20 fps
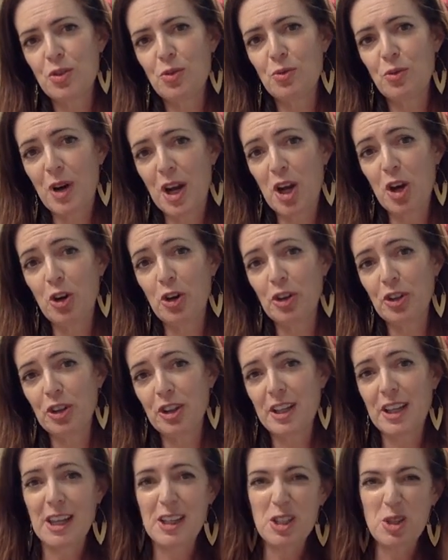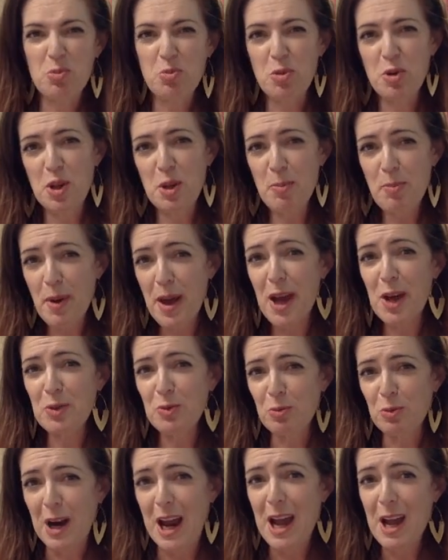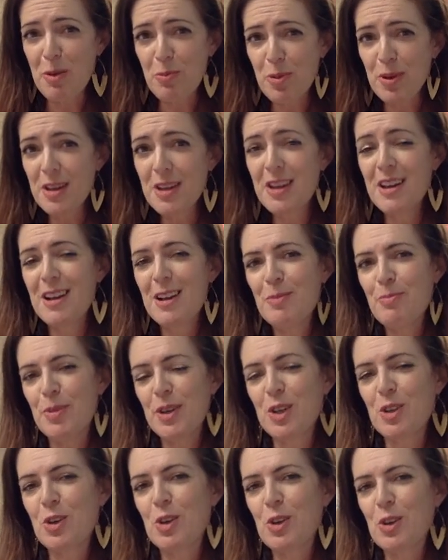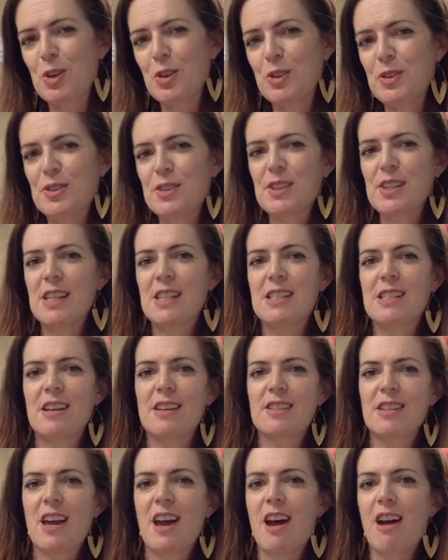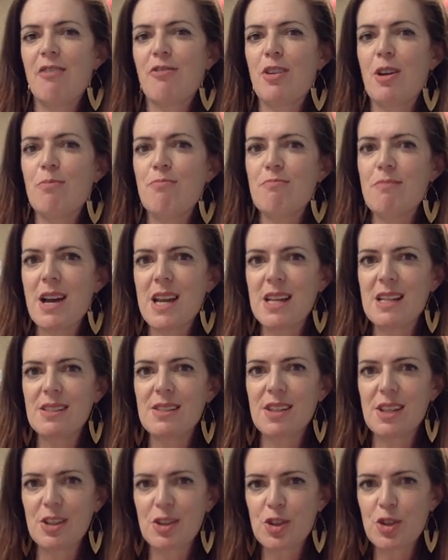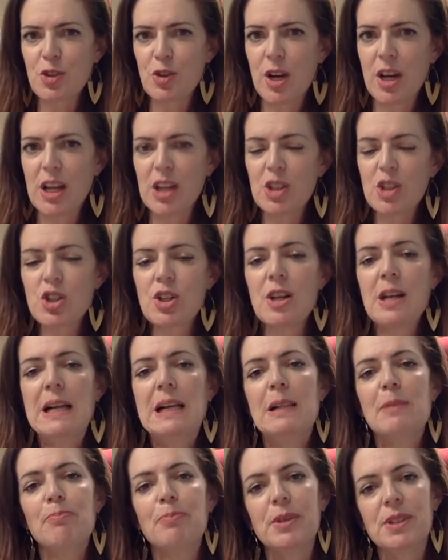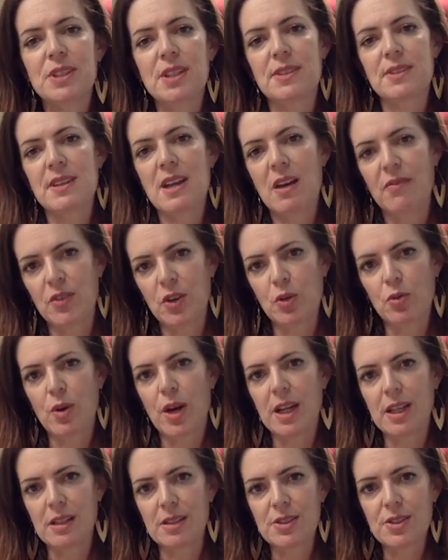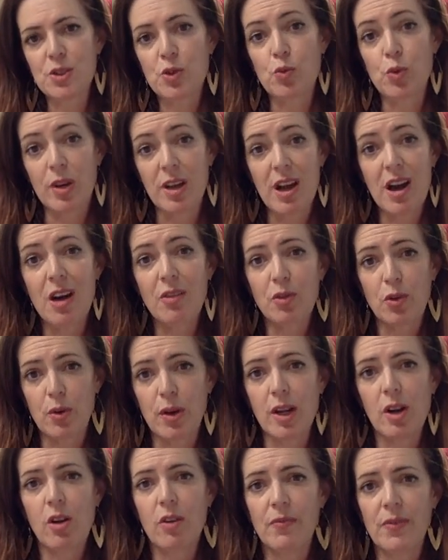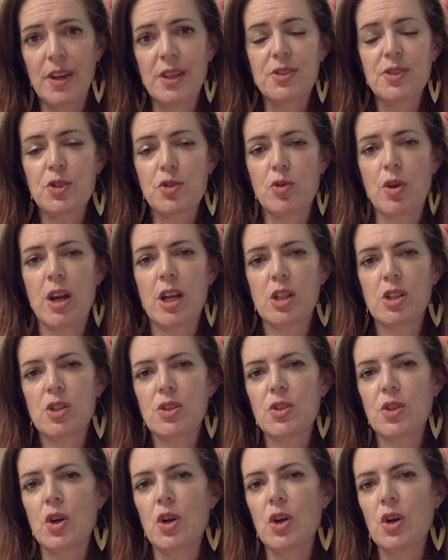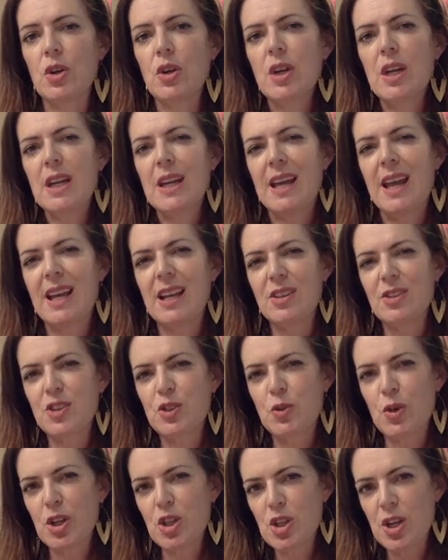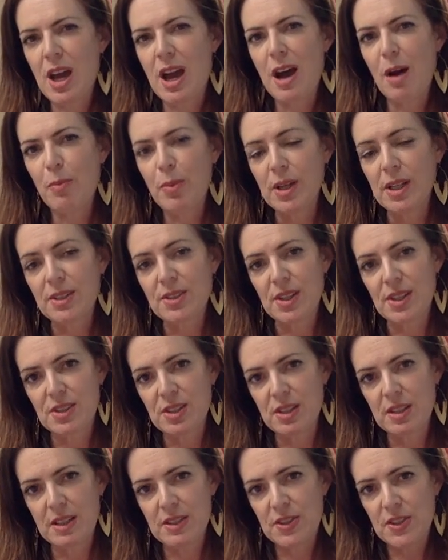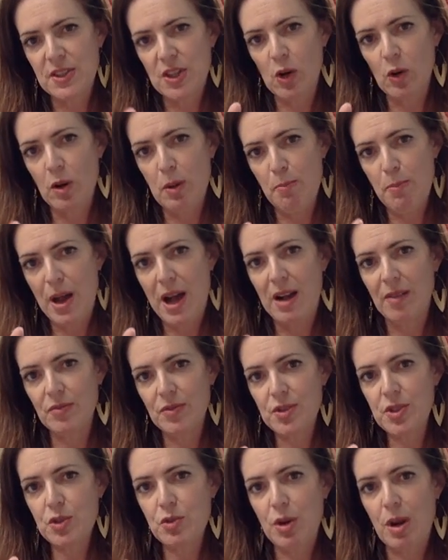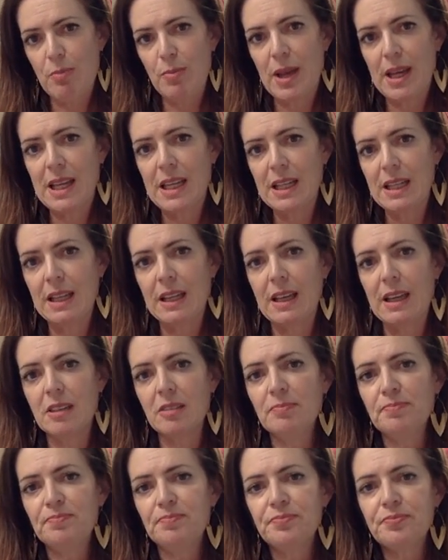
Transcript: rayon gets a pretty bad rap because it does have amazing stretch, but doesn't have the greatest recovery on that stretch. So it can stretch out, but it doesn't necessarily bounce straight back in again,